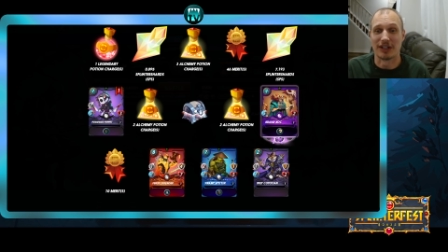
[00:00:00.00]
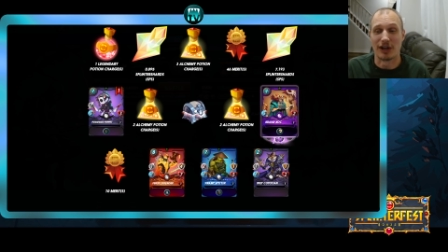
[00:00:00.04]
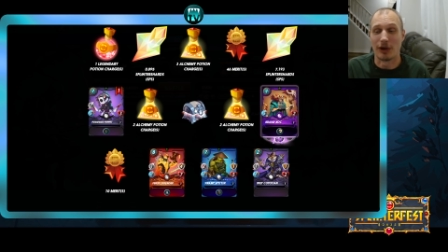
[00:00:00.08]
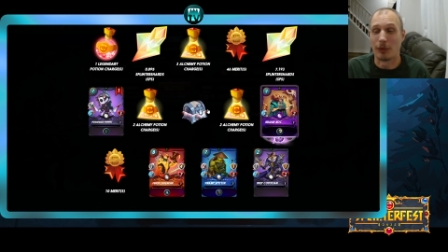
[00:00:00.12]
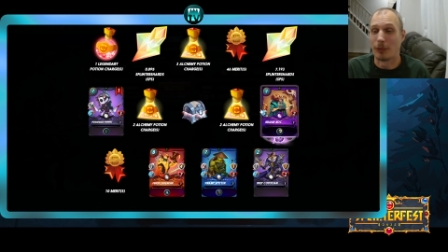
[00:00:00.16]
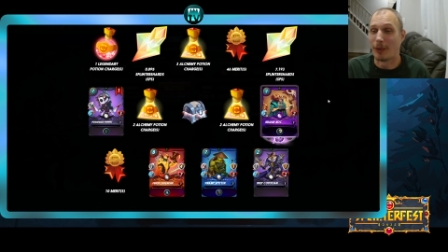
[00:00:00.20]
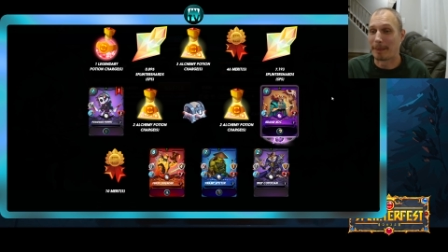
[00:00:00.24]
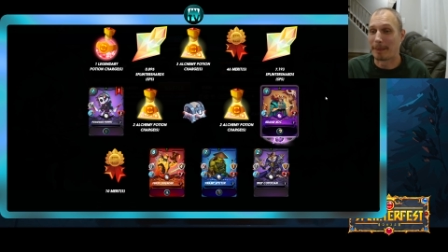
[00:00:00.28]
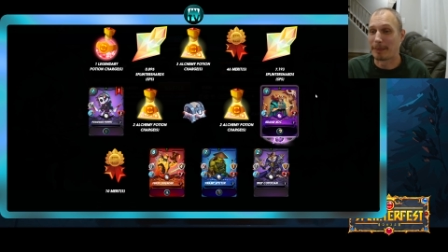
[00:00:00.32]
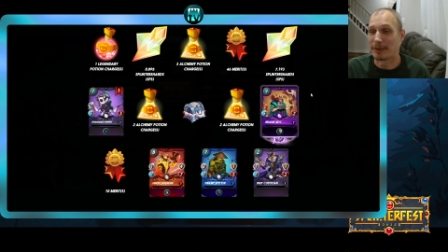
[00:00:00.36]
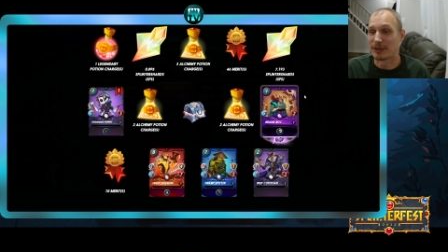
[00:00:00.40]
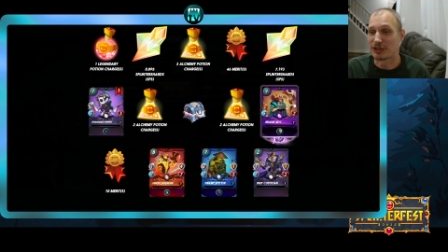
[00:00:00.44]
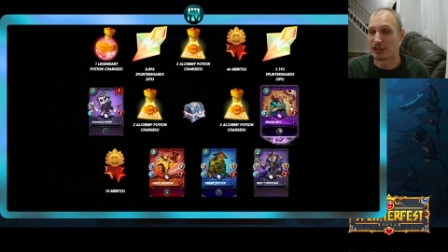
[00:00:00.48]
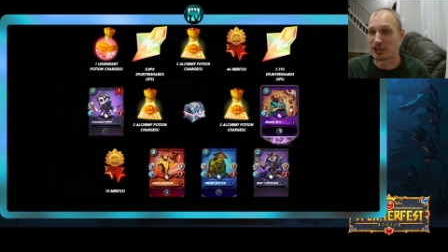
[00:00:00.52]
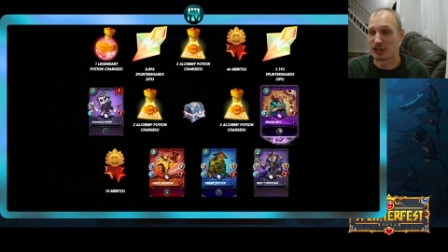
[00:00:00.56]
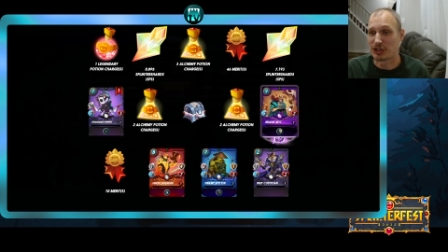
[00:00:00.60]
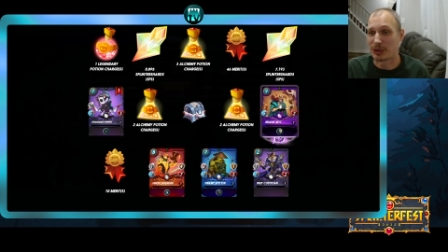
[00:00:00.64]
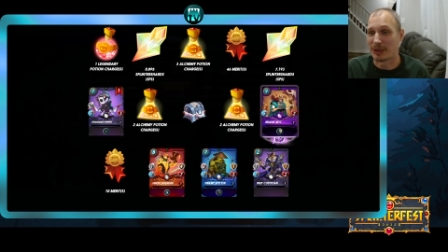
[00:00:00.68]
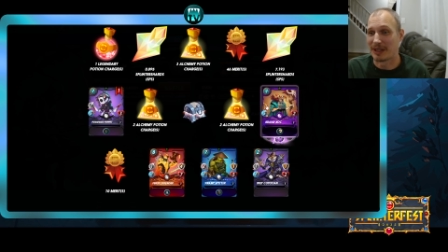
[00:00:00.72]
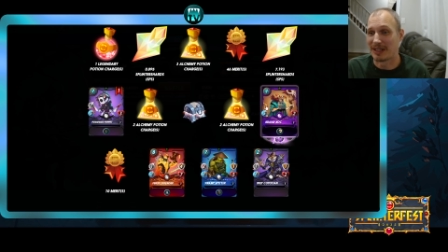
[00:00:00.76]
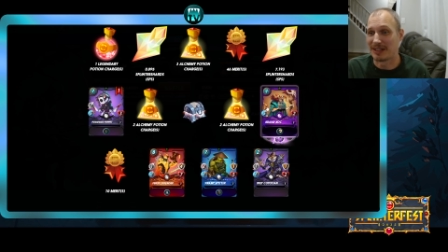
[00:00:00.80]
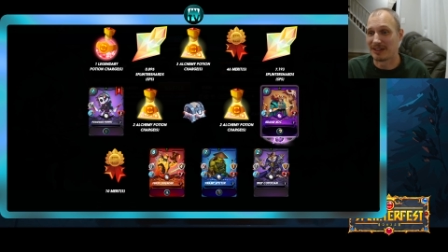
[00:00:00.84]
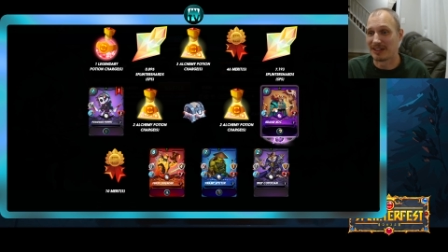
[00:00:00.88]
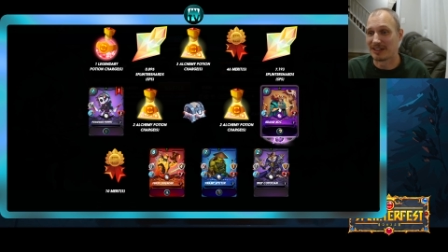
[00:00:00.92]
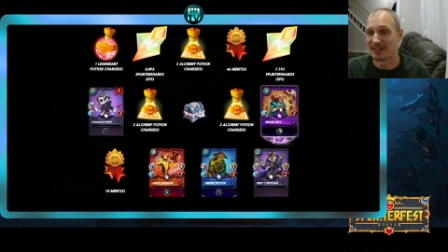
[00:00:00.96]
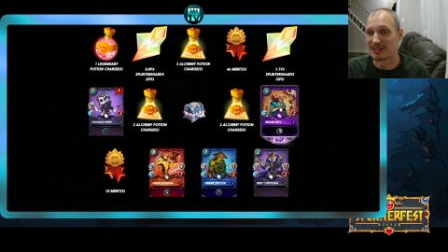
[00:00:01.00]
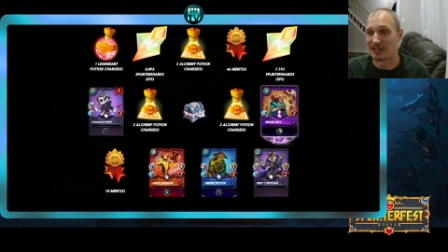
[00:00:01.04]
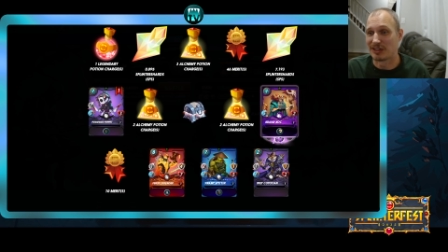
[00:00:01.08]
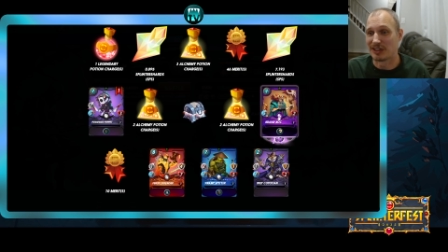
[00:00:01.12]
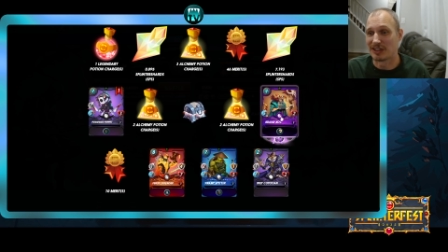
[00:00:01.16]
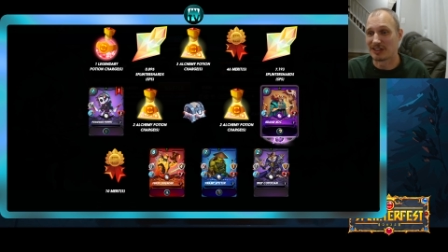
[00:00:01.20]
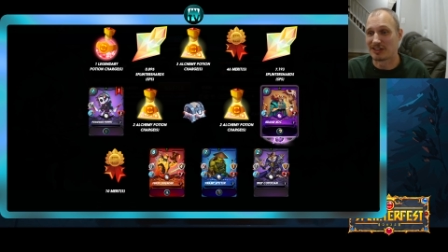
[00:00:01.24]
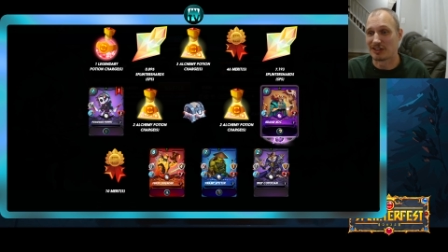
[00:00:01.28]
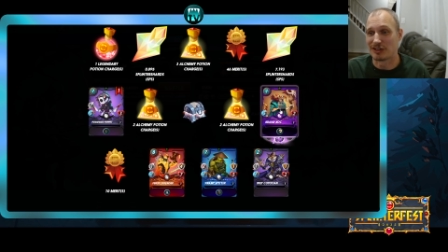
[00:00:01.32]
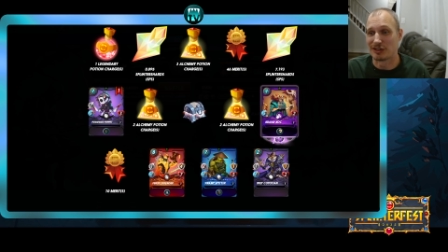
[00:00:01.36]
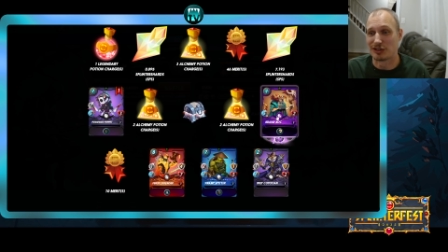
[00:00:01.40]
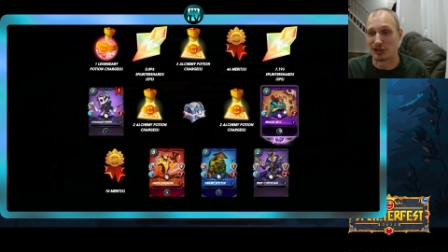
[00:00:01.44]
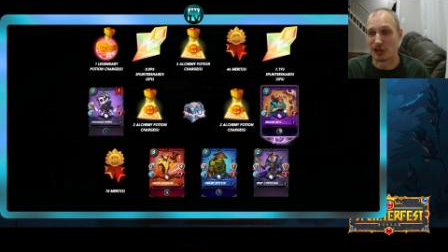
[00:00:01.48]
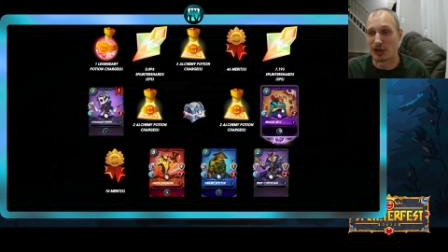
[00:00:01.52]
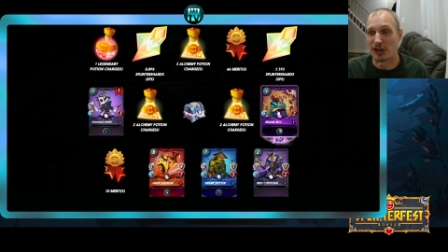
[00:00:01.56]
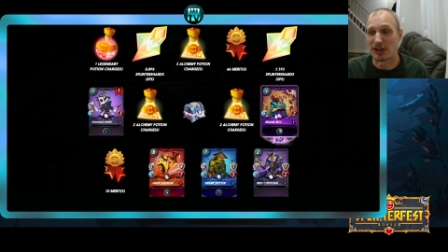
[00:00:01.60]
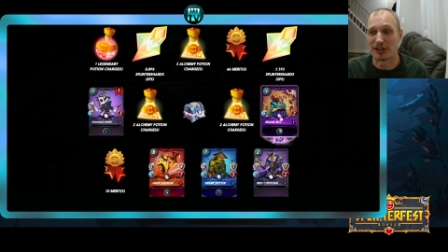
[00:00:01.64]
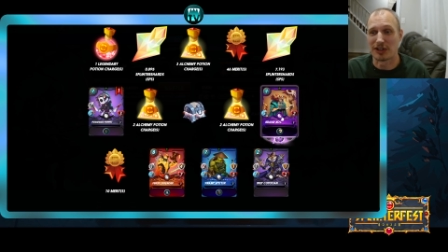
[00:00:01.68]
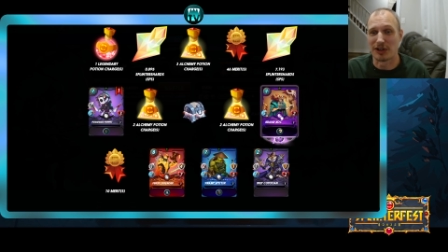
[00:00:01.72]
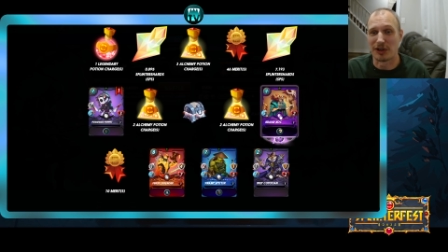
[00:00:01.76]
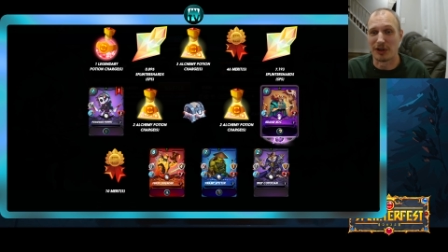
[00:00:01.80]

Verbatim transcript: I'll weapons train this this Zoc